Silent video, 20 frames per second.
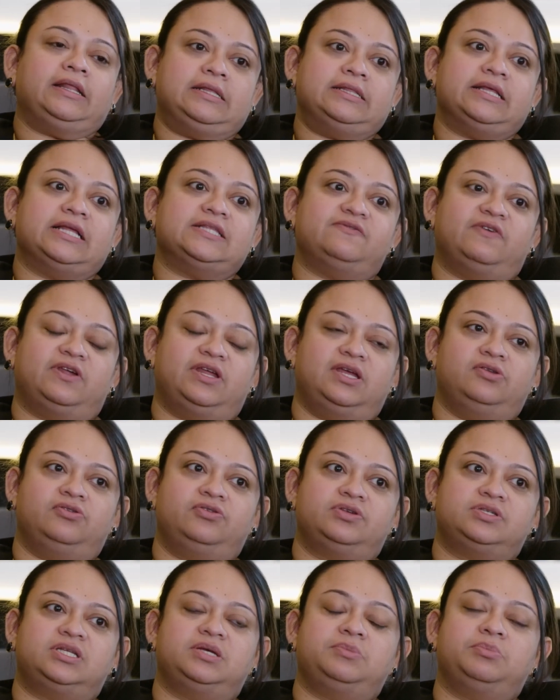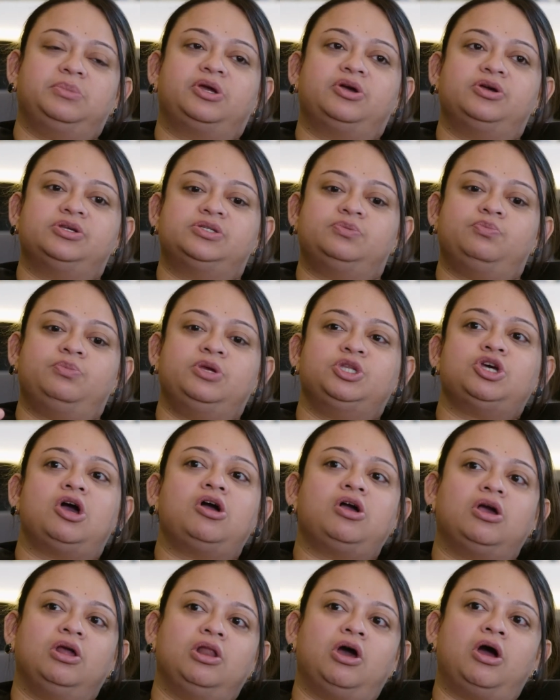I think that's very interesting because we
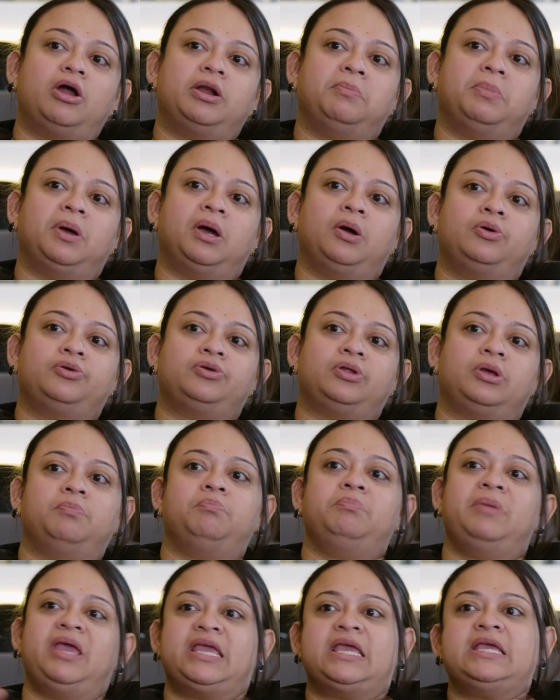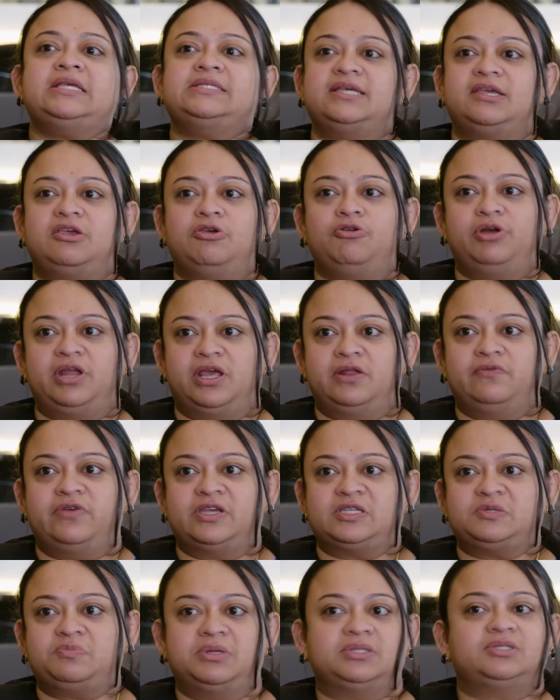talk a lot about making security
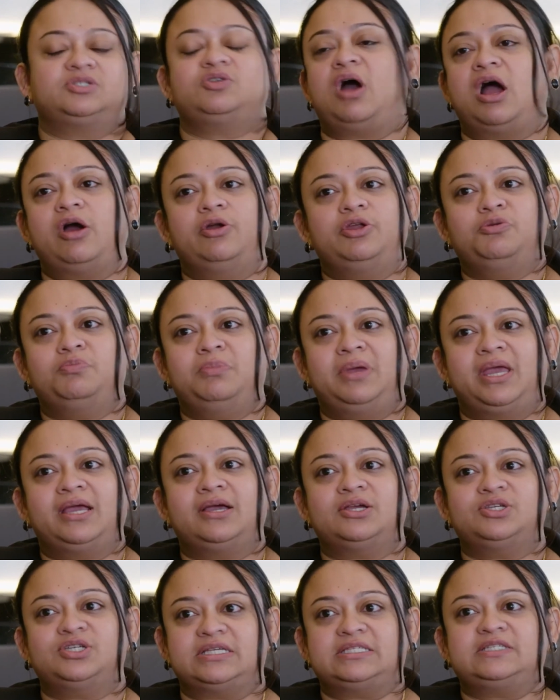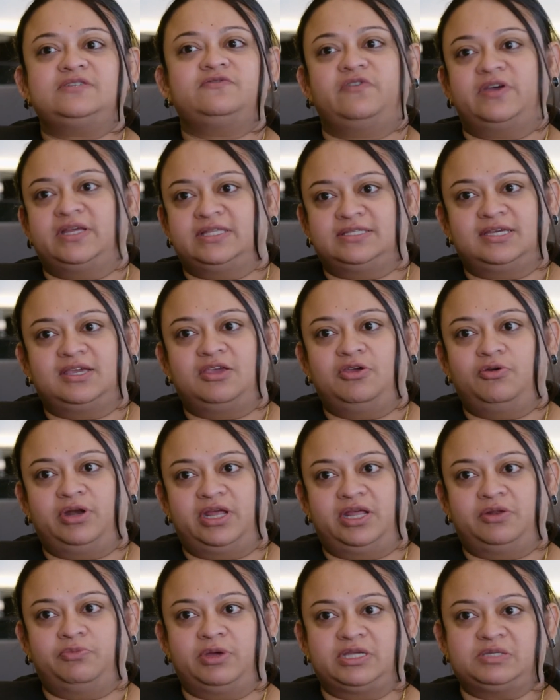investments. So how do you make a justified
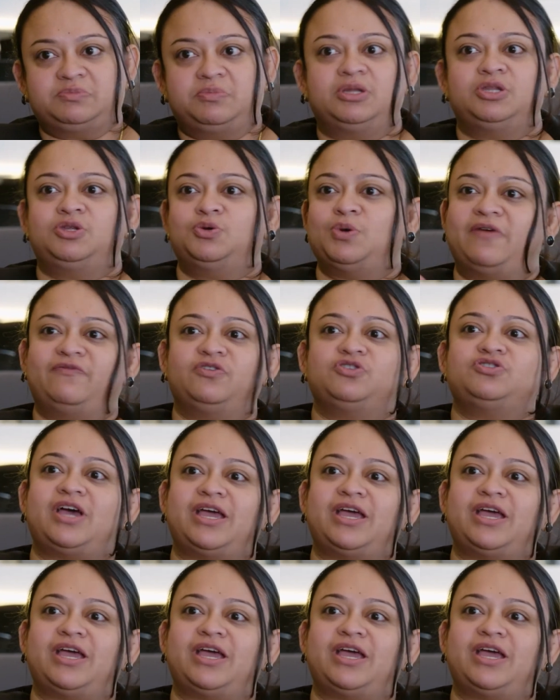security investment? You mm -hmm. have mm-hmm.